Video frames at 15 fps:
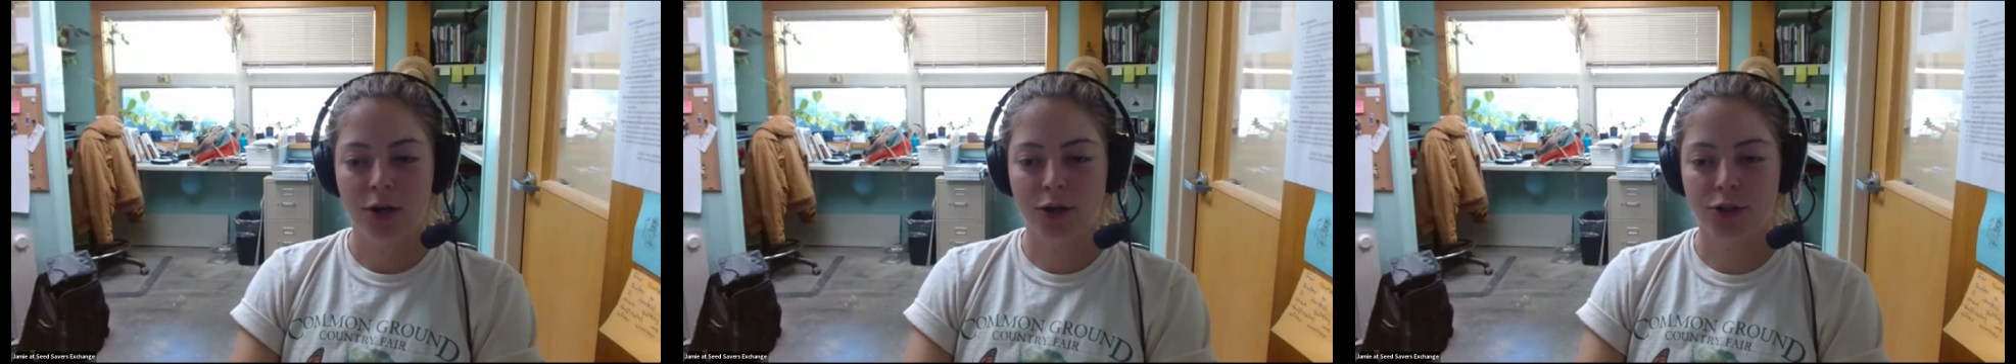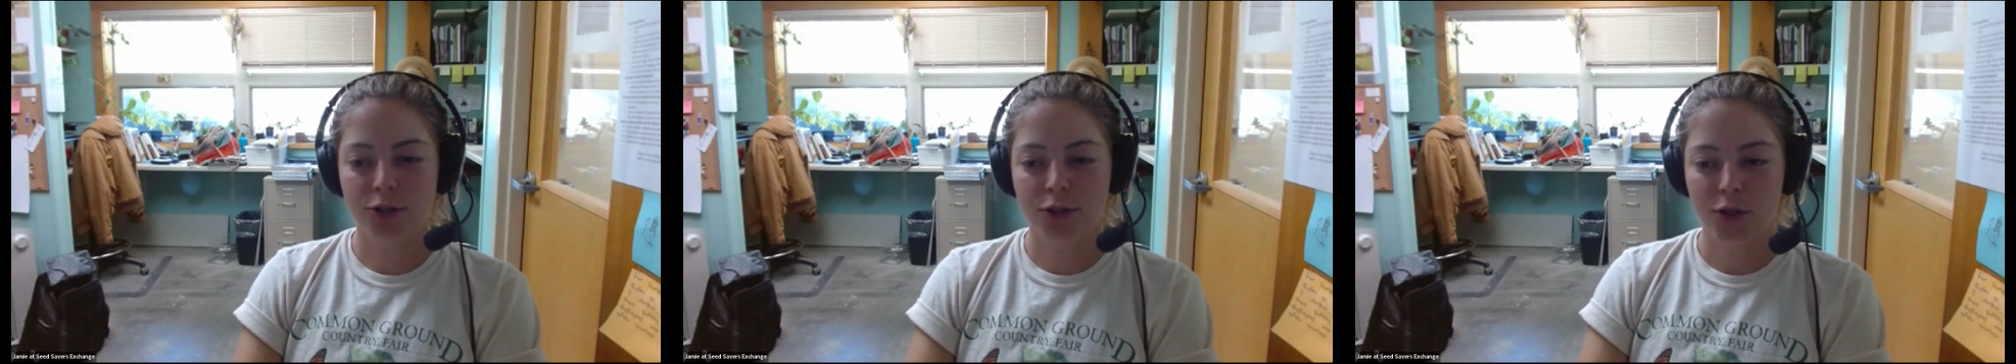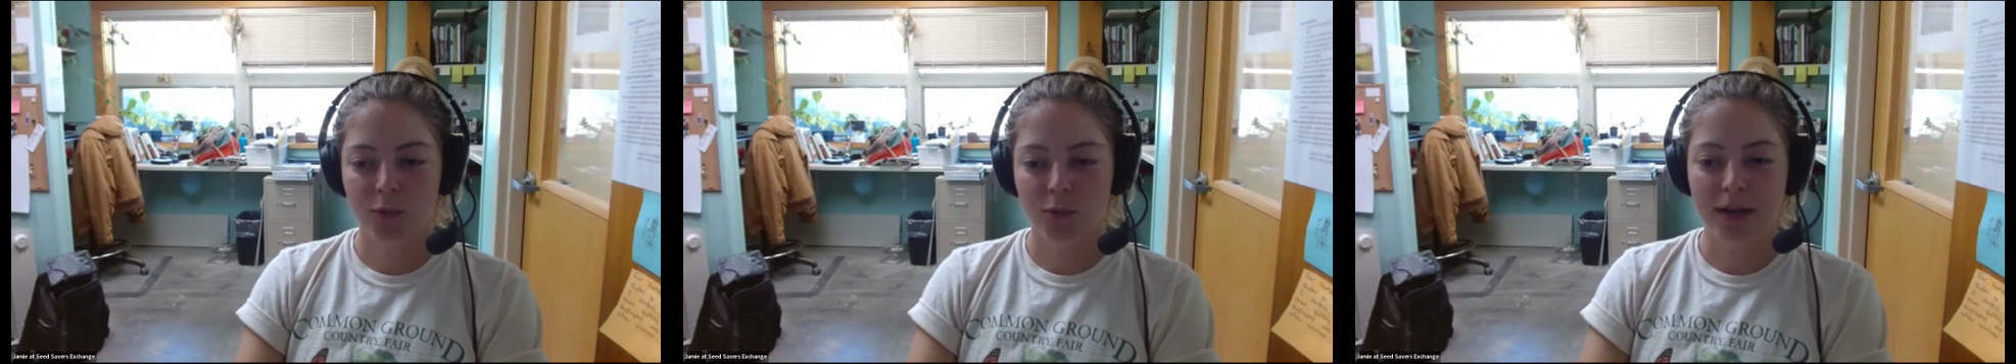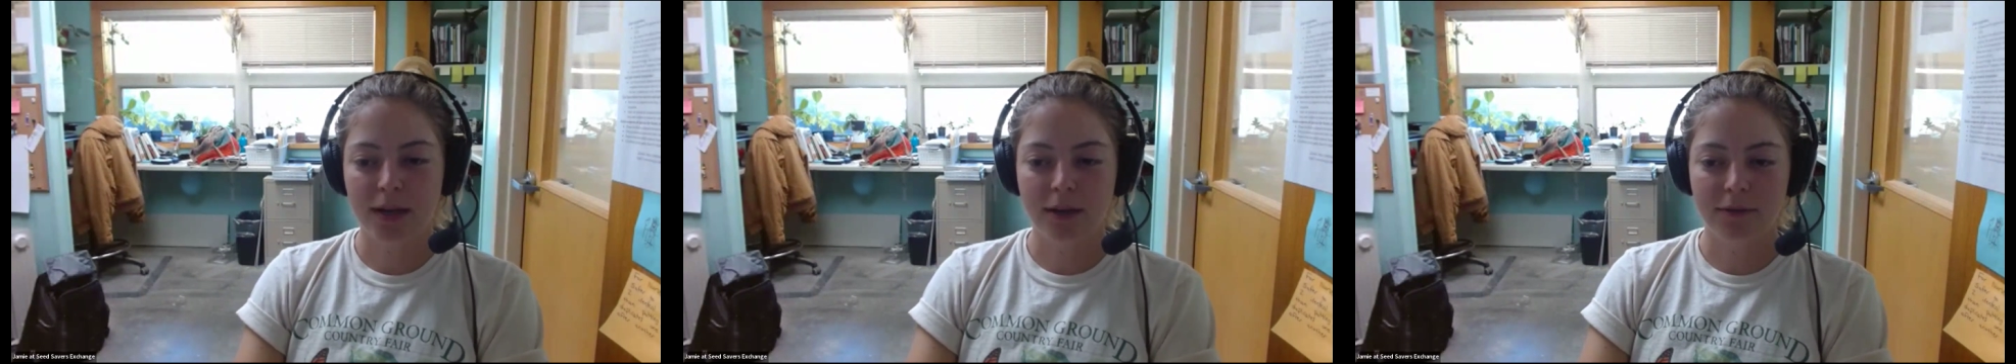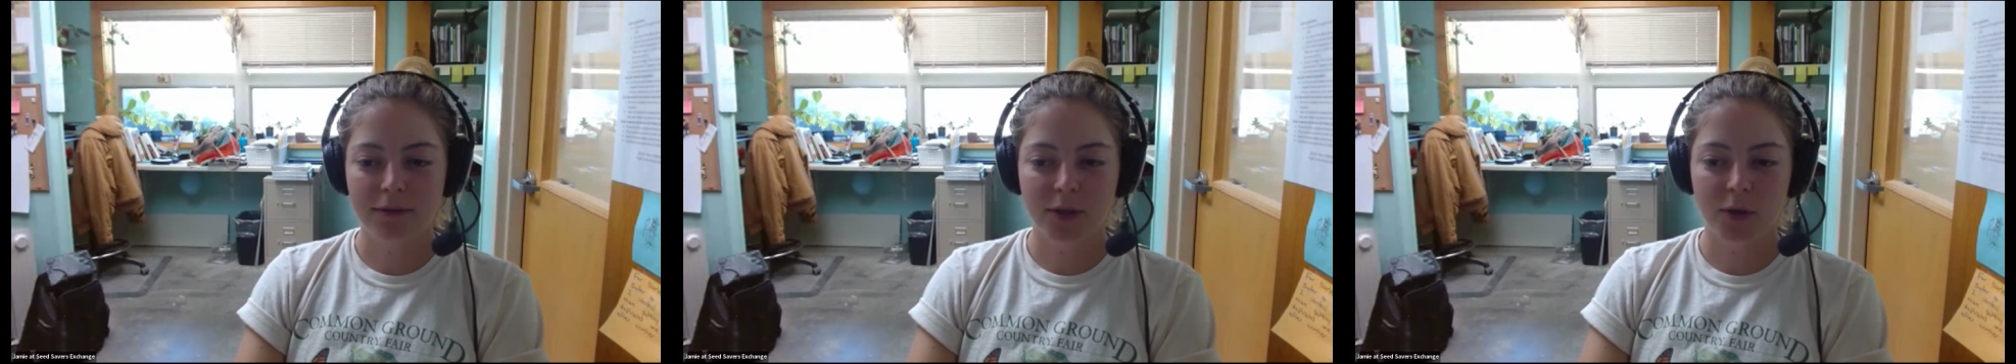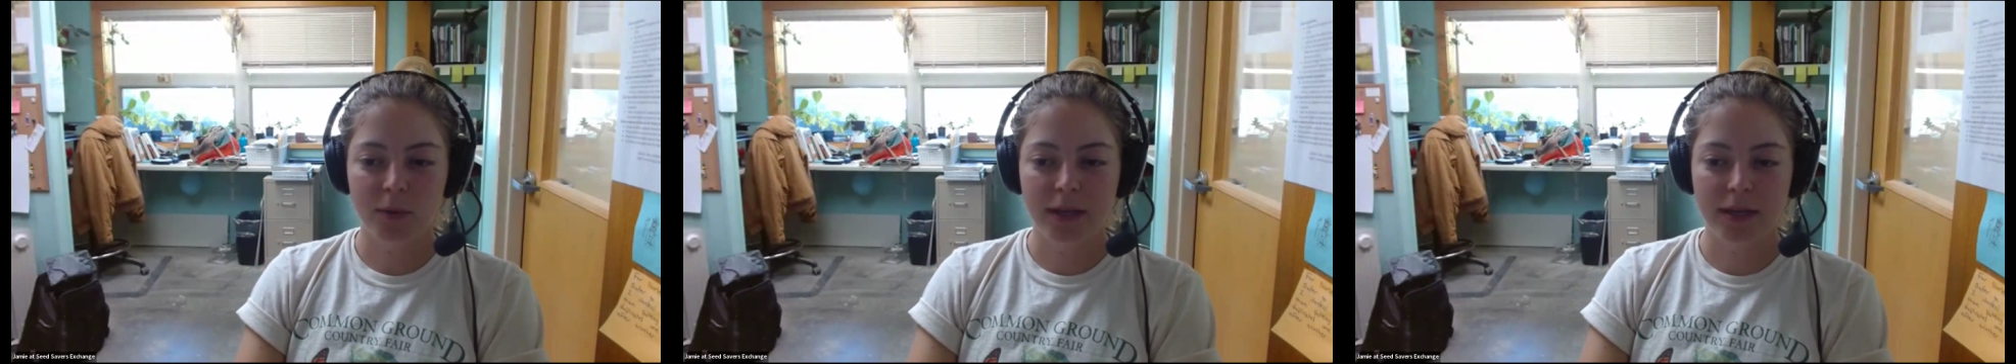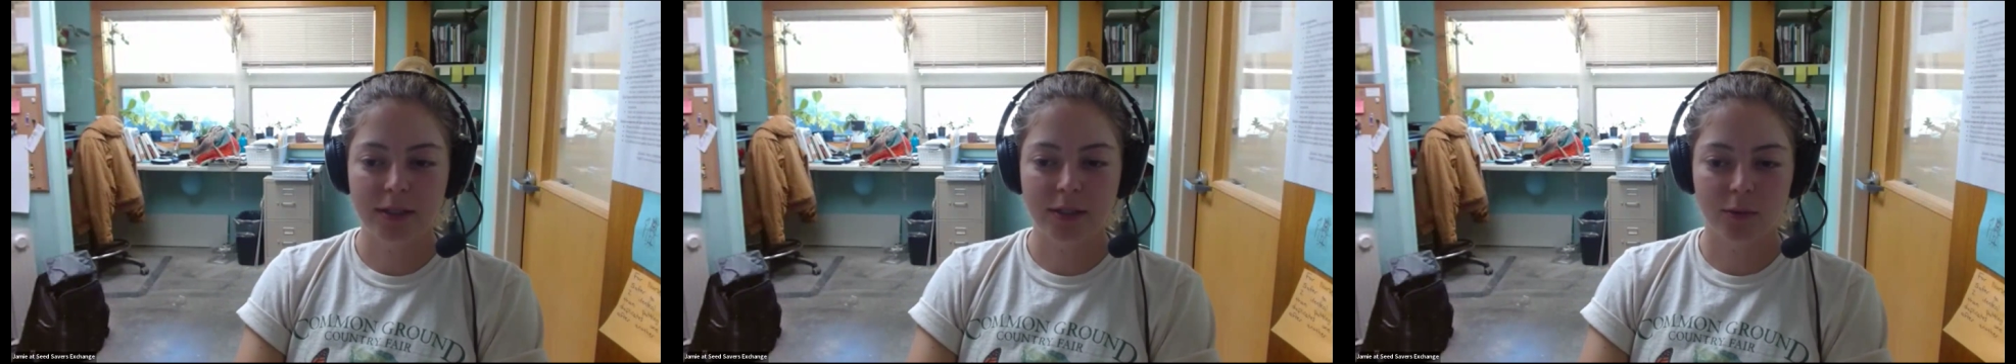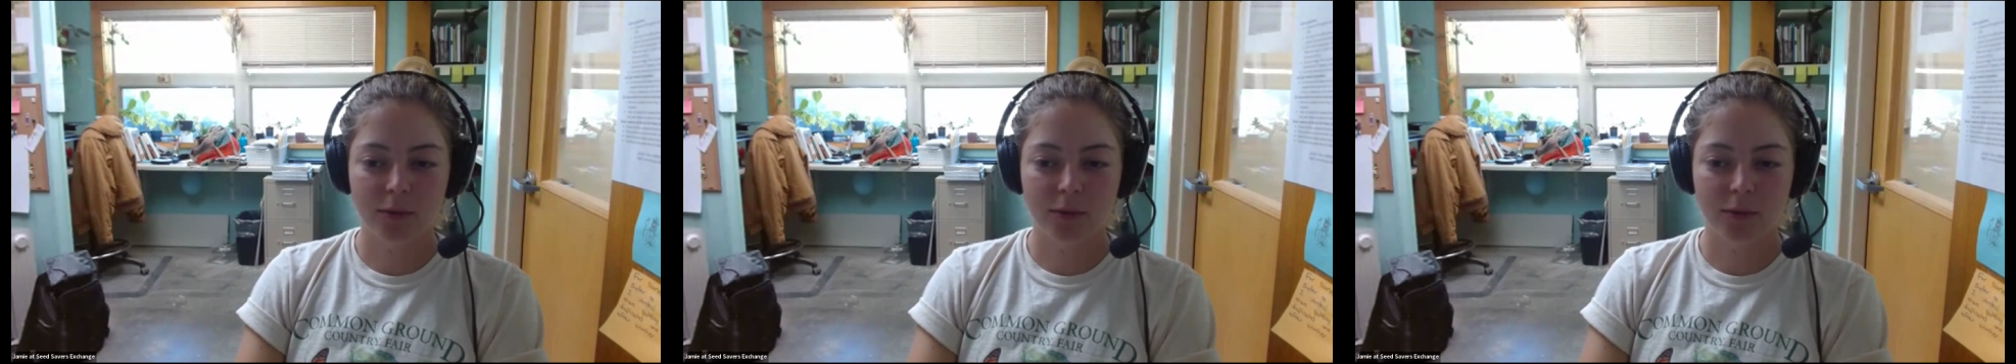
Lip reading: or should you wait a few weeks